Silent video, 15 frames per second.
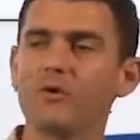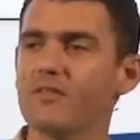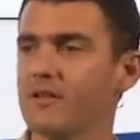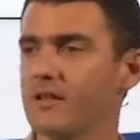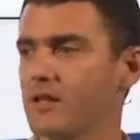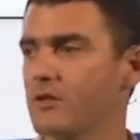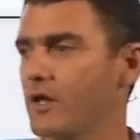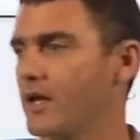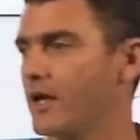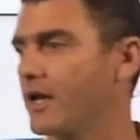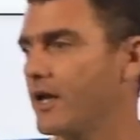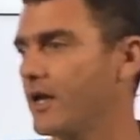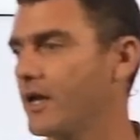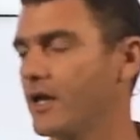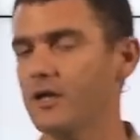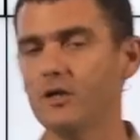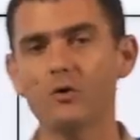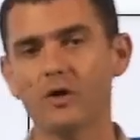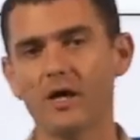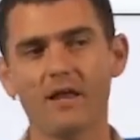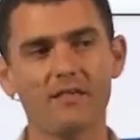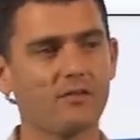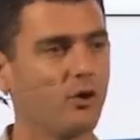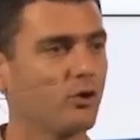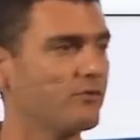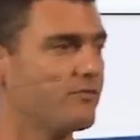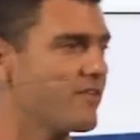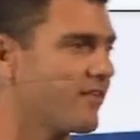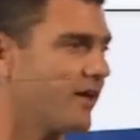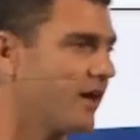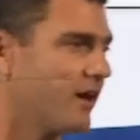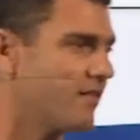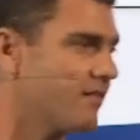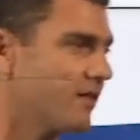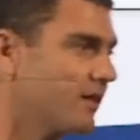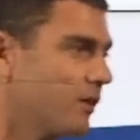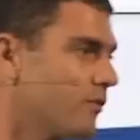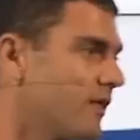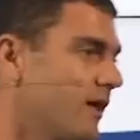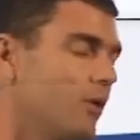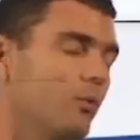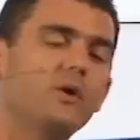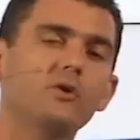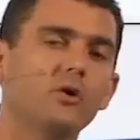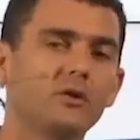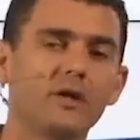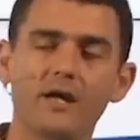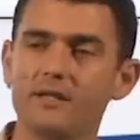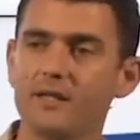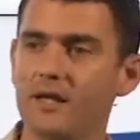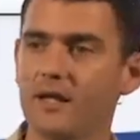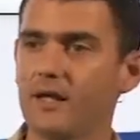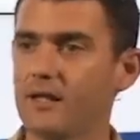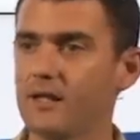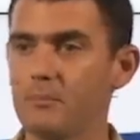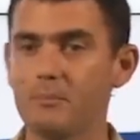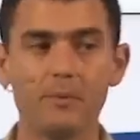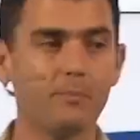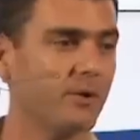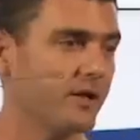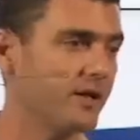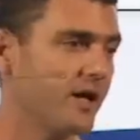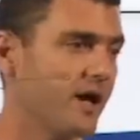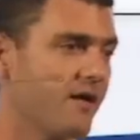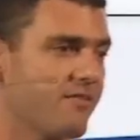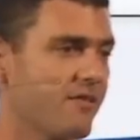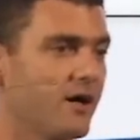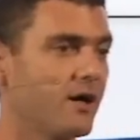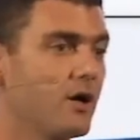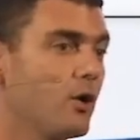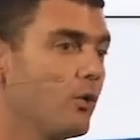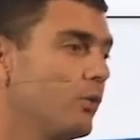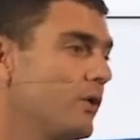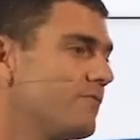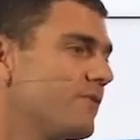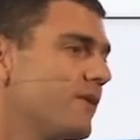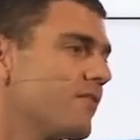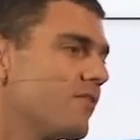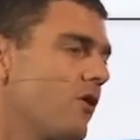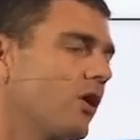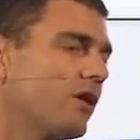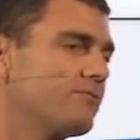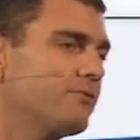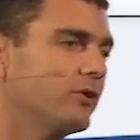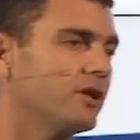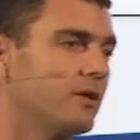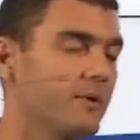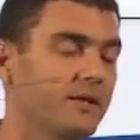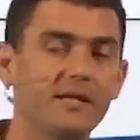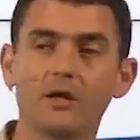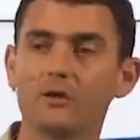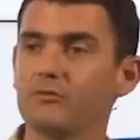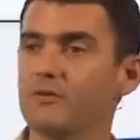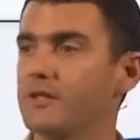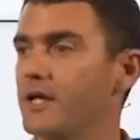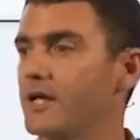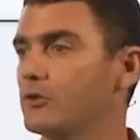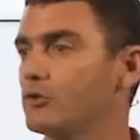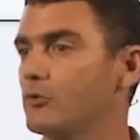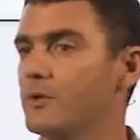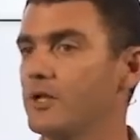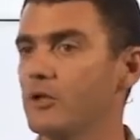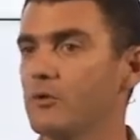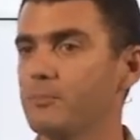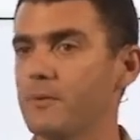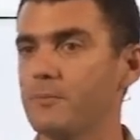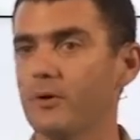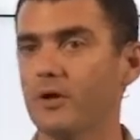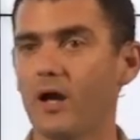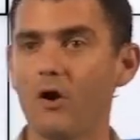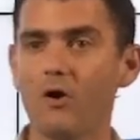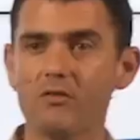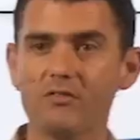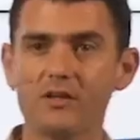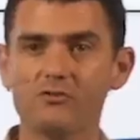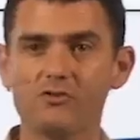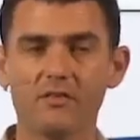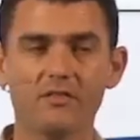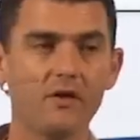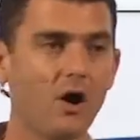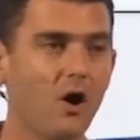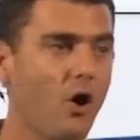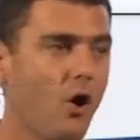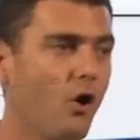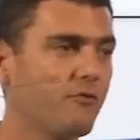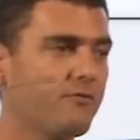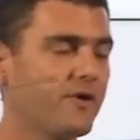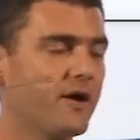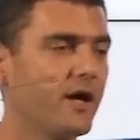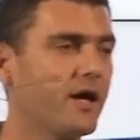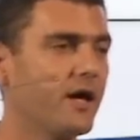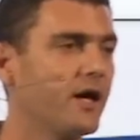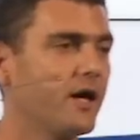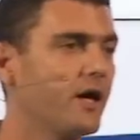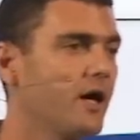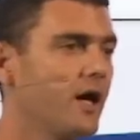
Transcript: reason that you can ask a lot of Israelis and they will say, we don't hate the people in Gaza. We feel sorry for them. At the end of the day, 2 million people are hostages of a